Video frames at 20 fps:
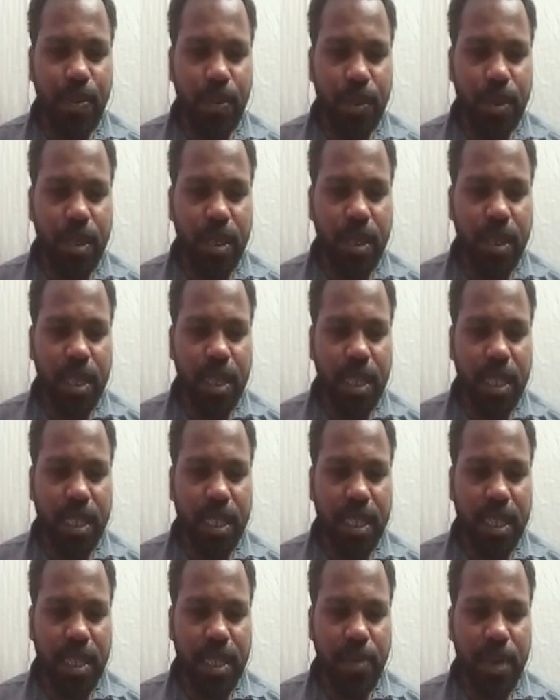put
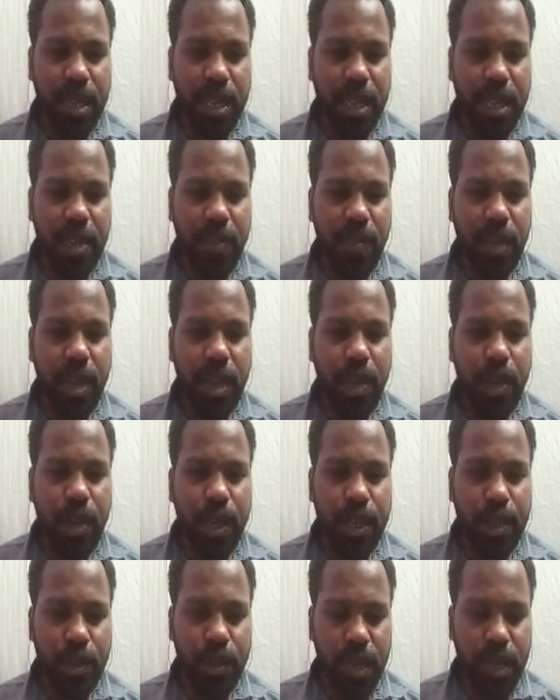this remaining value
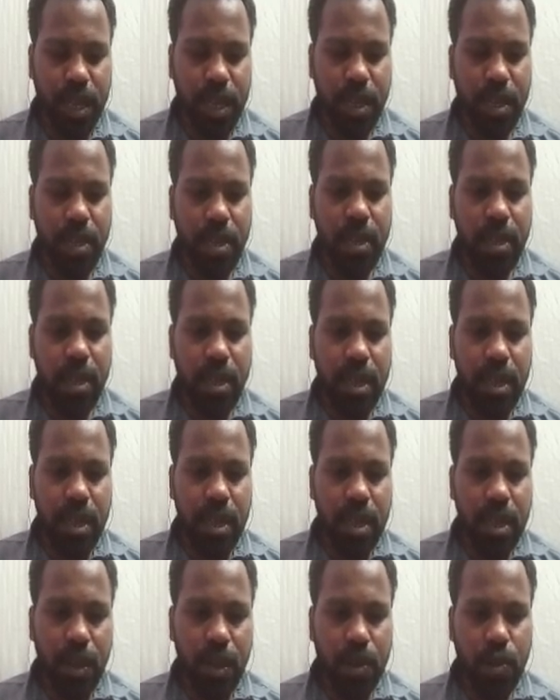into here.
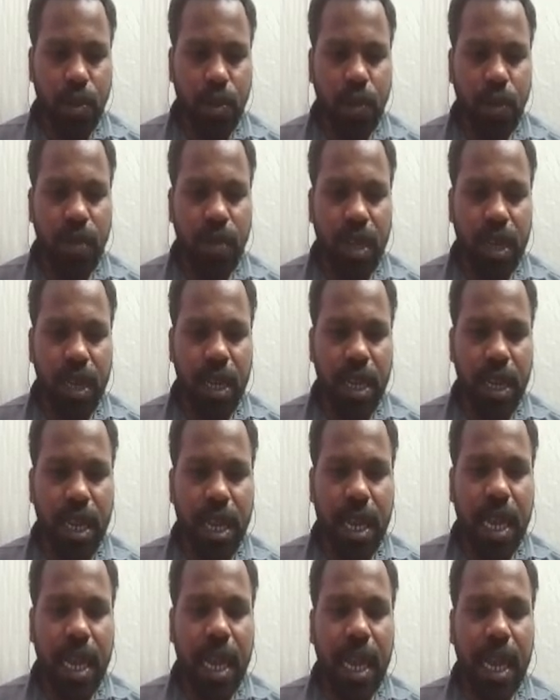Control V,
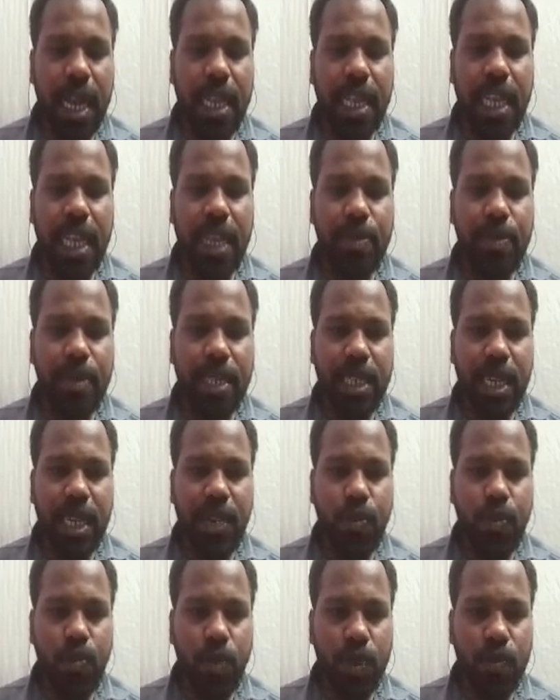and let me
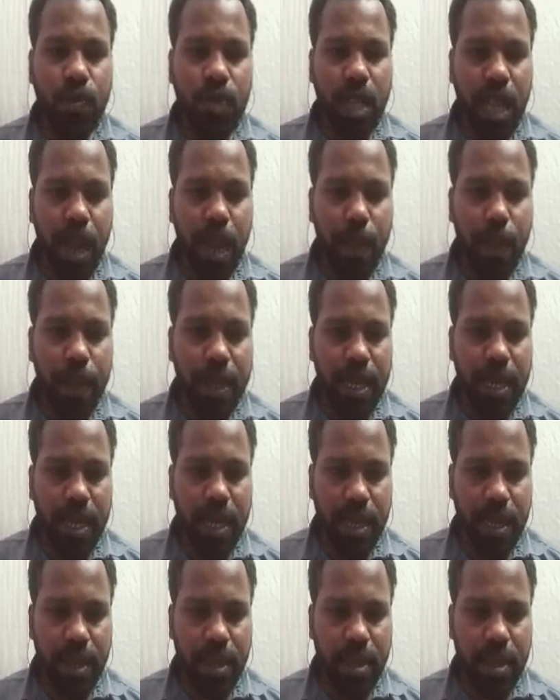check what will happen
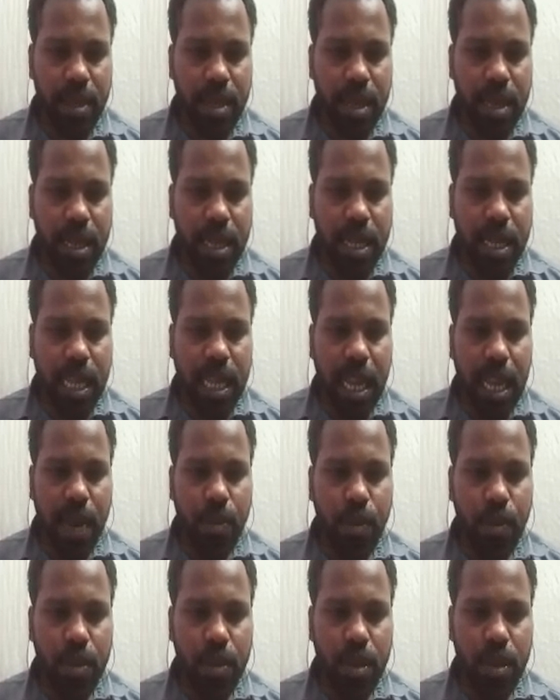here. The
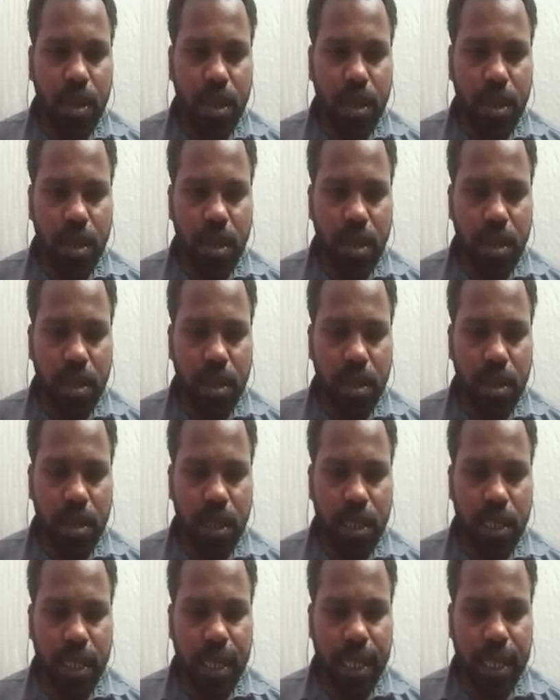amount,
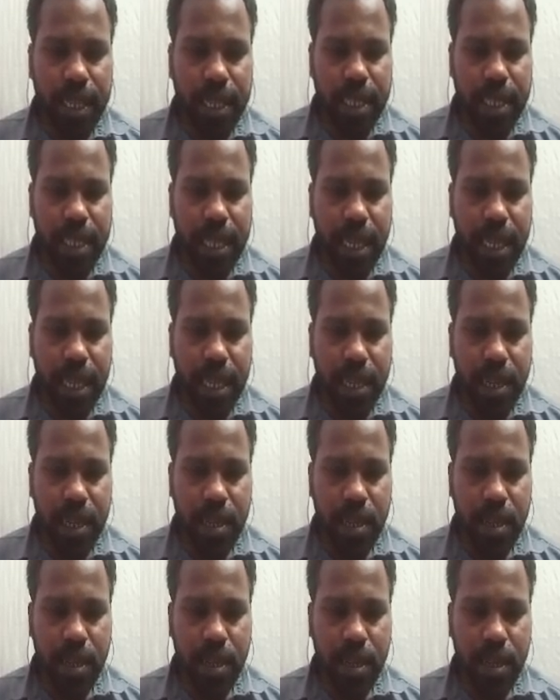the standard scalar